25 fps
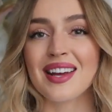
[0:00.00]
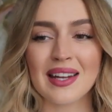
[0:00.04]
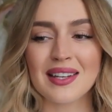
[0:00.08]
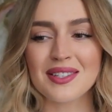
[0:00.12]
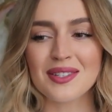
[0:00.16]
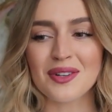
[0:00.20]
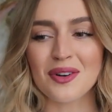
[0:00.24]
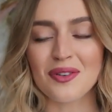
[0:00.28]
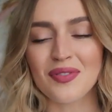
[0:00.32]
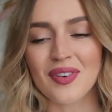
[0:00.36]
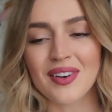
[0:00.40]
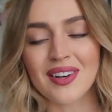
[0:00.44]
It's
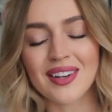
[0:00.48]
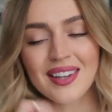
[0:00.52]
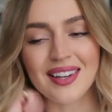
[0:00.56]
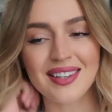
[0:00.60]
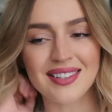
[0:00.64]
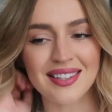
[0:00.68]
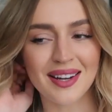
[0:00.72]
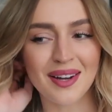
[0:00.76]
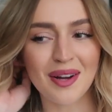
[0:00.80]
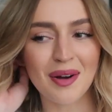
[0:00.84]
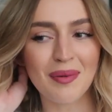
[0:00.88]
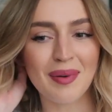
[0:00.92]
so funny
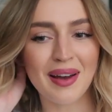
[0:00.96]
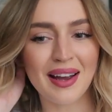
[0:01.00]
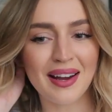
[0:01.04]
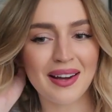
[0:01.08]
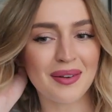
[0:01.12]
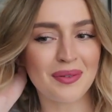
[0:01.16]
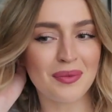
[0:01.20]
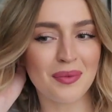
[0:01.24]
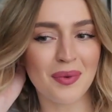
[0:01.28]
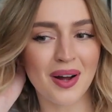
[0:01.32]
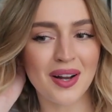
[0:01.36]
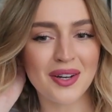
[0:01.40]
because I go
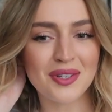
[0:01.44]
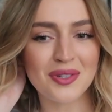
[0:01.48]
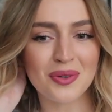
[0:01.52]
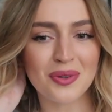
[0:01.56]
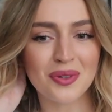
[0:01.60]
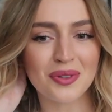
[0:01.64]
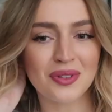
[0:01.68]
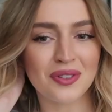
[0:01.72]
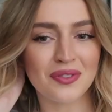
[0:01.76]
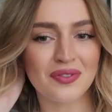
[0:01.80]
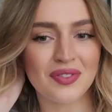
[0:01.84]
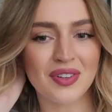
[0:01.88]
back and watch
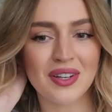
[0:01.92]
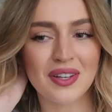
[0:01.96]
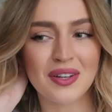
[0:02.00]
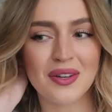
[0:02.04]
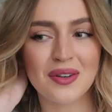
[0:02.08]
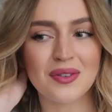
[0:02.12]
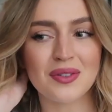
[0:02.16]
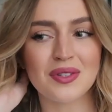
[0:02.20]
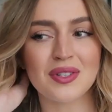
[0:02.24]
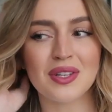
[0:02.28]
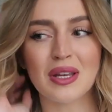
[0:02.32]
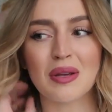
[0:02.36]
older
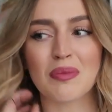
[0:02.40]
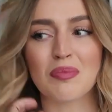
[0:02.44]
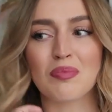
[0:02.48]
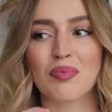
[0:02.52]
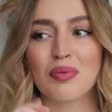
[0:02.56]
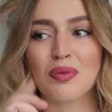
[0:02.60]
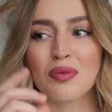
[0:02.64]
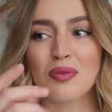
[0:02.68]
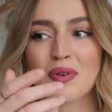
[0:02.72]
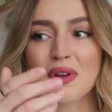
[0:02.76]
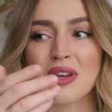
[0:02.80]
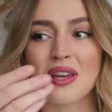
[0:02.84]
videos like
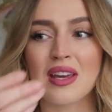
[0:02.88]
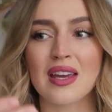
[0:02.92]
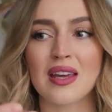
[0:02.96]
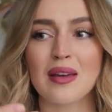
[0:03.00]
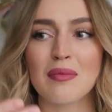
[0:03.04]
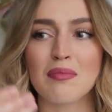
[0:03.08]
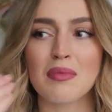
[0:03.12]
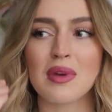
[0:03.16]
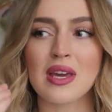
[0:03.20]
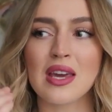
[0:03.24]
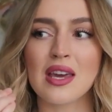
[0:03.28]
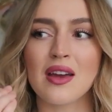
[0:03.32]
pre
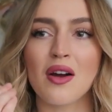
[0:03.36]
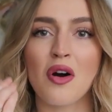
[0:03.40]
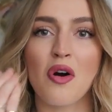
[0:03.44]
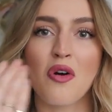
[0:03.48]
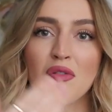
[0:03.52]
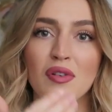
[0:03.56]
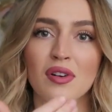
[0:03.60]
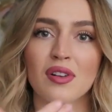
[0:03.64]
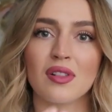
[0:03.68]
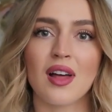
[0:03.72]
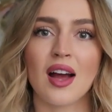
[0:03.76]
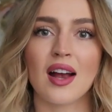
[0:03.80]
me
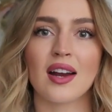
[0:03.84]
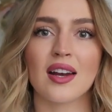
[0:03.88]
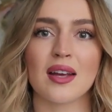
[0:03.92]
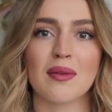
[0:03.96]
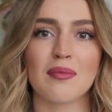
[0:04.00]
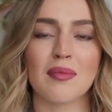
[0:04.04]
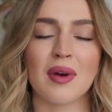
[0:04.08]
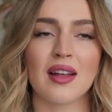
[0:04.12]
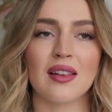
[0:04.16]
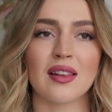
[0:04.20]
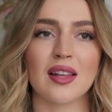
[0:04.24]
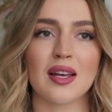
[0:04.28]

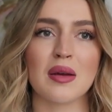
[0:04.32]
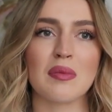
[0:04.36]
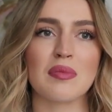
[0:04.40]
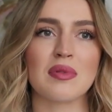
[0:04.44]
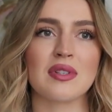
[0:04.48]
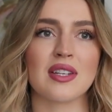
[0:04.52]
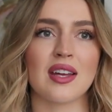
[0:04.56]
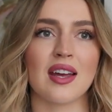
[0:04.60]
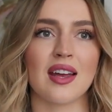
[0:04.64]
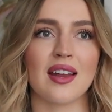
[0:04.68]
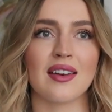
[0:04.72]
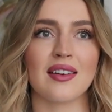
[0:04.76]
overlining my
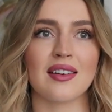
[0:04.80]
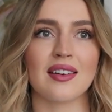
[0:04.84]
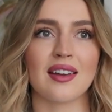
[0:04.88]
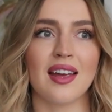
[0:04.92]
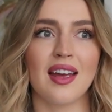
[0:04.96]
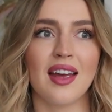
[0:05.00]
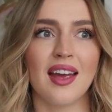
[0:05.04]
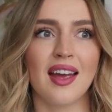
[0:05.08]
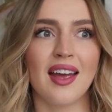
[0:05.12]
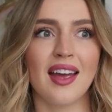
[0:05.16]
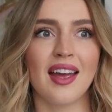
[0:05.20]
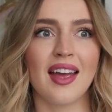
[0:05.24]
lips, and
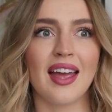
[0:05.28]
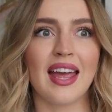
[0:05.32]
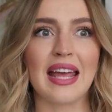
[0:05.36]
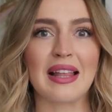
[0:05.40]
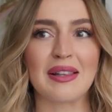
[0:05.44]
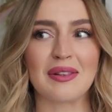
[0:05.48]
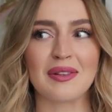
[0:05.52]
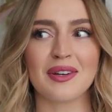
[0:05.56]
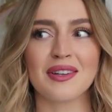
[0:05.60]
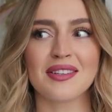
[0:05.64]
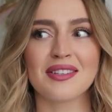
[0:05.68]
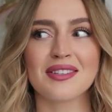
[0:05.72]

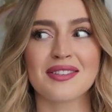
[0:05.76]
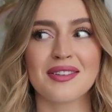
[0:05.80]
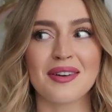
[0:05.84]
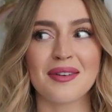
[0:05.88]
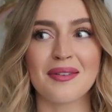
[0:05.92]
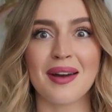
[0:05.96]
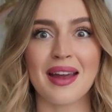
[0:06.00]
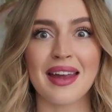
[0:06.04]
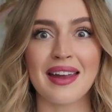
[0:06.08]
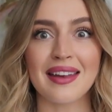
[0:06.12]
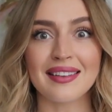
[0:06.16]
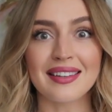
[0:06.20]
it looks
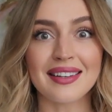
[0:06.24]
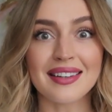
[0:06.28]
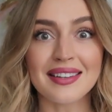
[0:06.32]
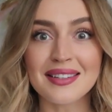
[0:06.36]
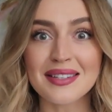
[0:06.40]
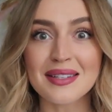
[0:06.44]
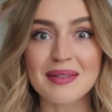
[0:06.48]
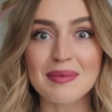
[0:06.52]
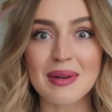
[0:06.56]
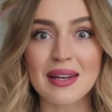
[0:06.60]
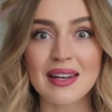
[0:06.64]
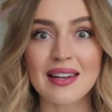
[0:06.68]
so
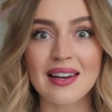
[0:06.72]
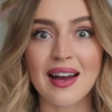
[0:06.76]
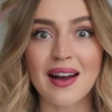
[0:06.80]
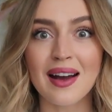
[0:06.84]
alien to me